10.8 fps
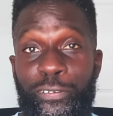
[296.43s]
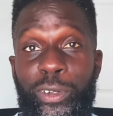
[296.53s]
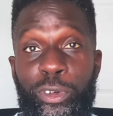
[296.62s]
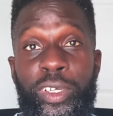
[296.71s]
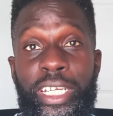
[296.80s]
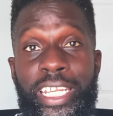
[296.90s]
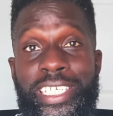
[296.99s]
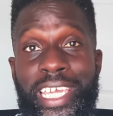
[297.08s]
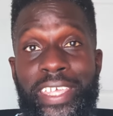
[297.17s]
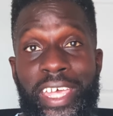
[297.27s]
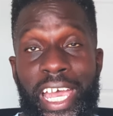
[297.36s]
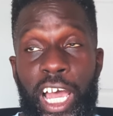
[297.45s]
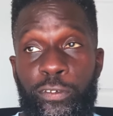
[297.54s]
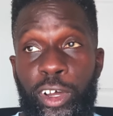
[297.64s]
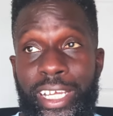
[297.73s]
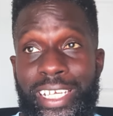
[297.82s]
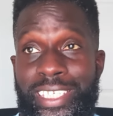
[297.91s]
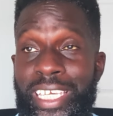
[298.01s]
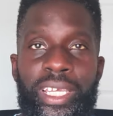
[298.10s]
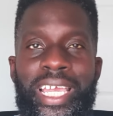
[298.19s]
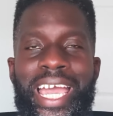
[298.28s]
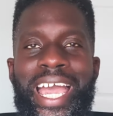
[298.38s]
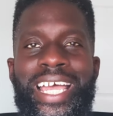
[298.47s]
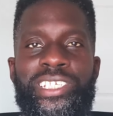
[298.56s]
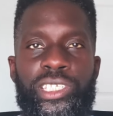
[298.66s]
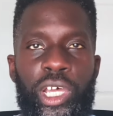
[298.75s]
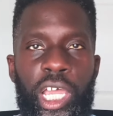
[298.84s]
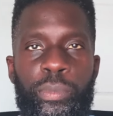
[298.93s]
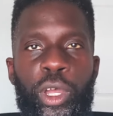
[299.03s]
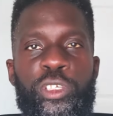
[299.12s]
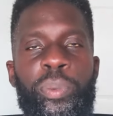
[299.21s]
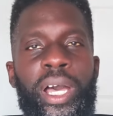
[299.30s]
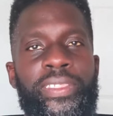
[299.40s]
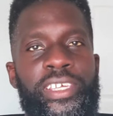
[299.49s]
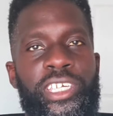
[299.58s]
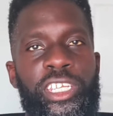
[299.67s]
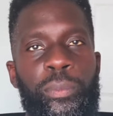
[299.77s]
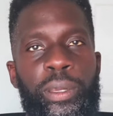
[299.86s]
I think we really need to get that out of our heads. As time goes by, there's going